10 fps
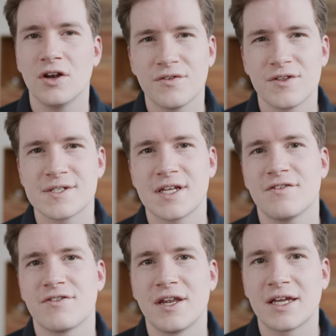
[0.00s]
All of the
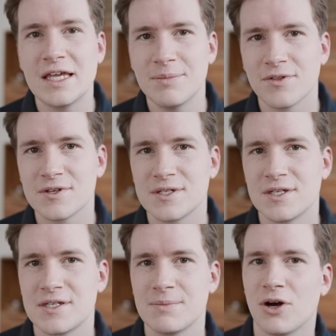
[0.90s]
stuff that I keep in this
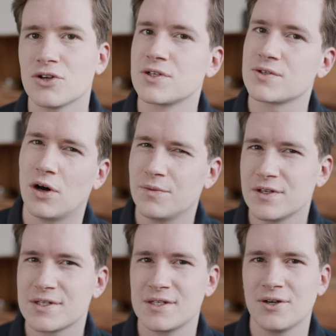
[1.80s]
EDC pouch is
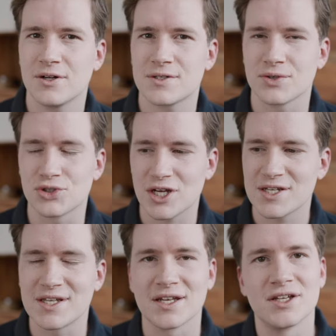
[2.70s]
obviously also
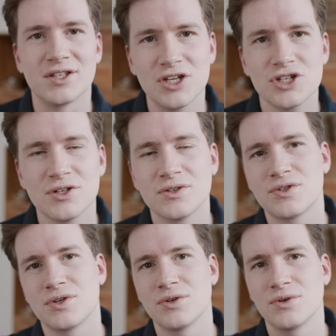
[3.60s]
just an addition
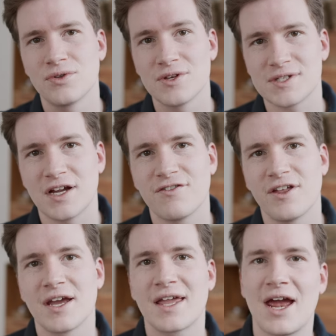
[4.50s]
to the stuff
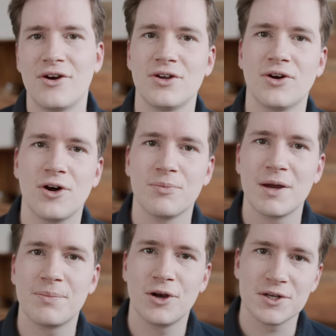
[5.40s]
that I carry on my
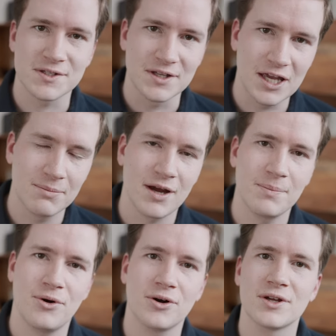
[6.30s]
person in my
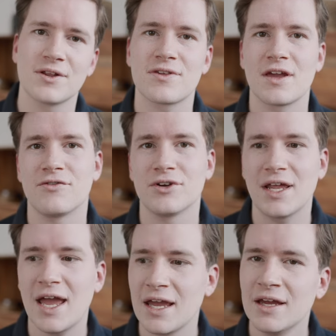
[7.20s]
pockets every
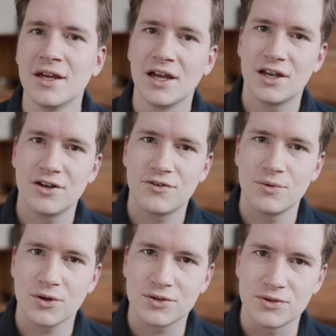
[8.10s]
day. And if you
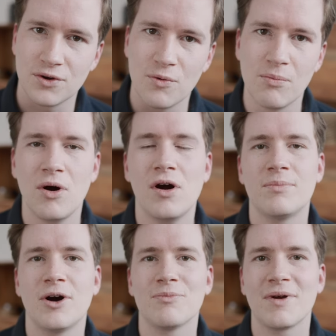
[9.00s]
want to know more
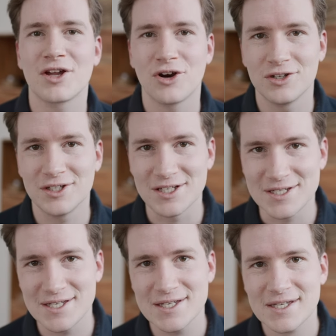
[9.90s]
about my current
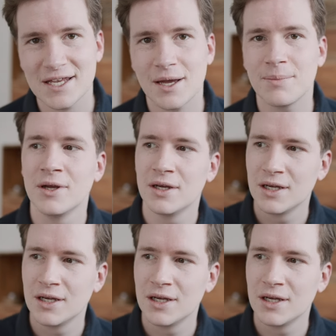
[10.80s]
EDC setup,